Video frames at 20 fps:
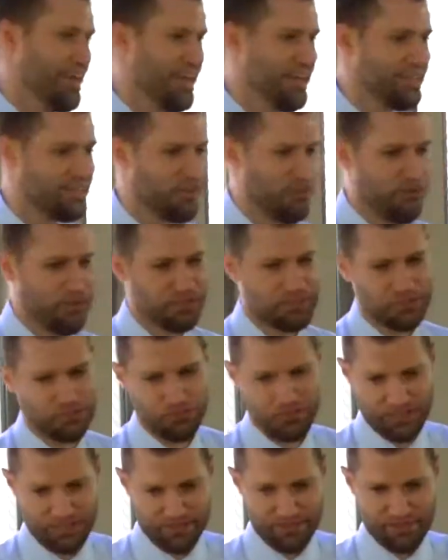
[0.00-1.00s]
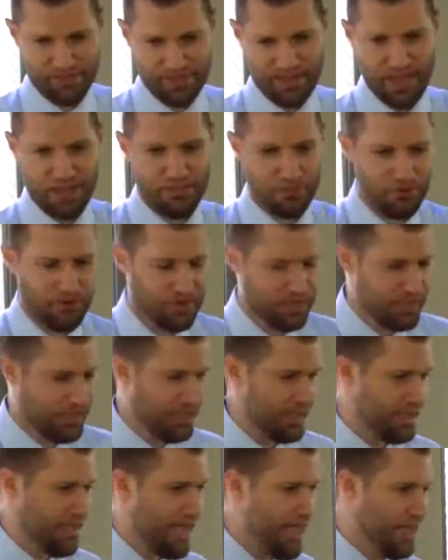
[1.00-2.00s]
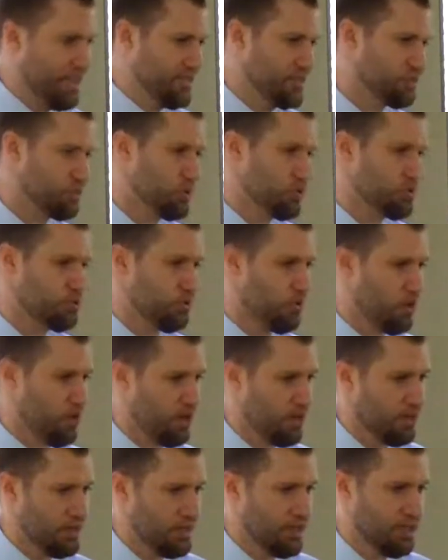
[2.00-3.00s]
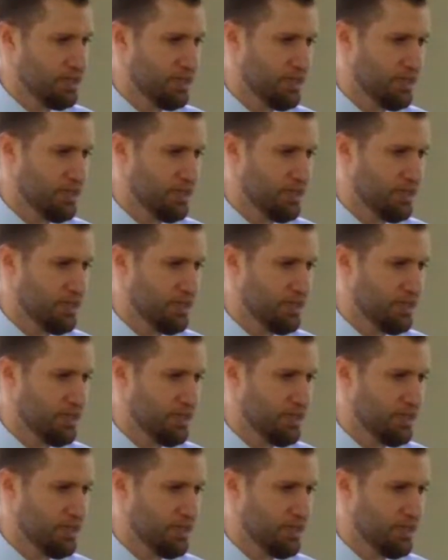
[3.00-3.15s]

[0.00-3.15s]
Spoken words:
and going to live in other lands which were